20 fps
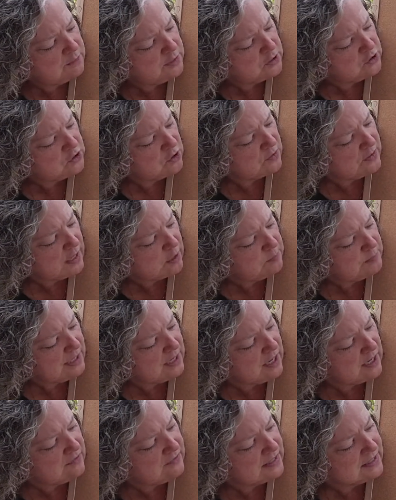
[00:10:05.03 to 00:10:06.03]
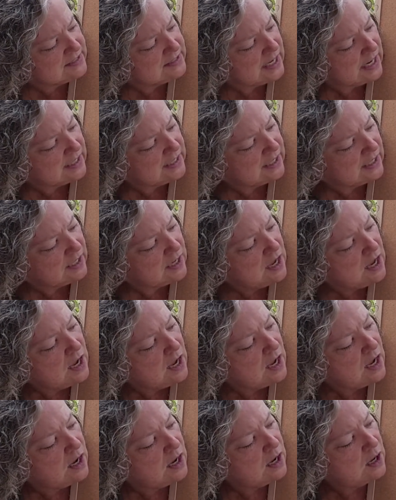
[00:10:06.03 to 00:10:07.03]
So that'll be kind of exciting.
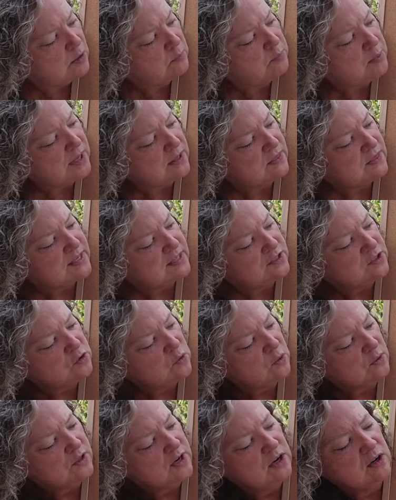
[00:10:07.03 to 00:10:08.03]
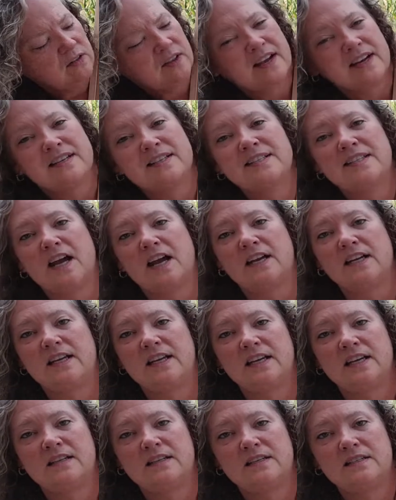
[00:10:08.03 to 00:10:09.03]
But this North Carolina side
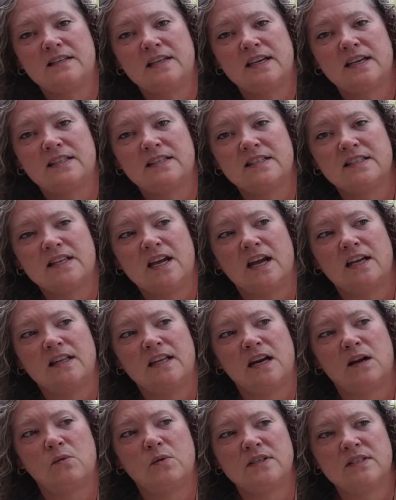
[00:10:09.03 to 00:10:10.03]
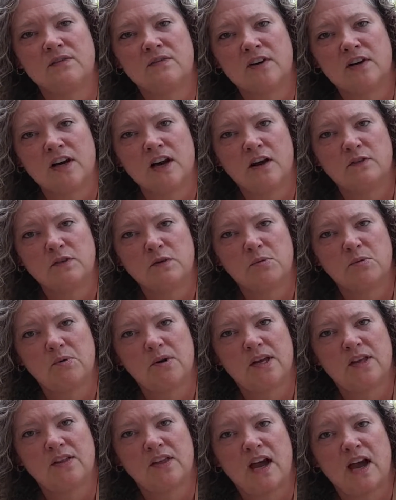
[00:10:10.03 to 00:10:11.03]
is a side that I wasn't very comfortable
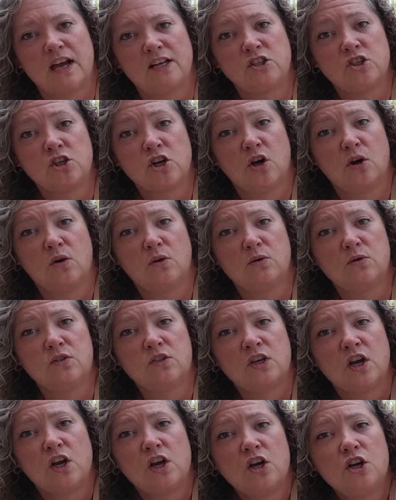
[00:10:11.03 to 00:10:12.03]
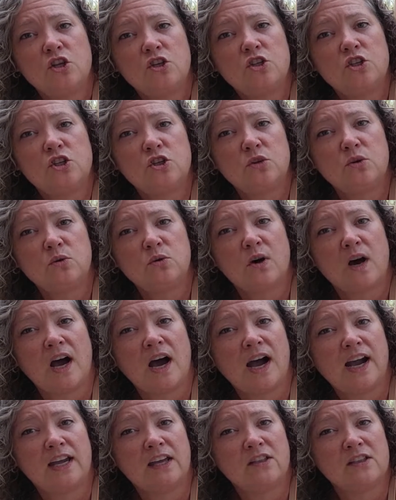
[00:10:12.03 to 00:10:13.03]
with. I chose to
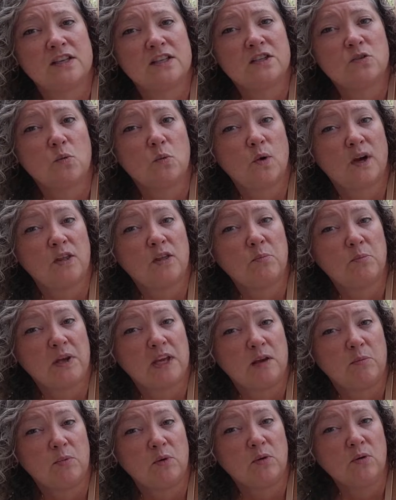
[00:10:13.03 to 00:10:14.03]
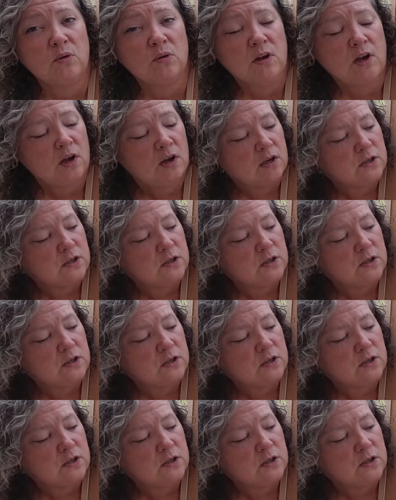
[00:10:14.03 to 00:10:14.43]
hike this with people.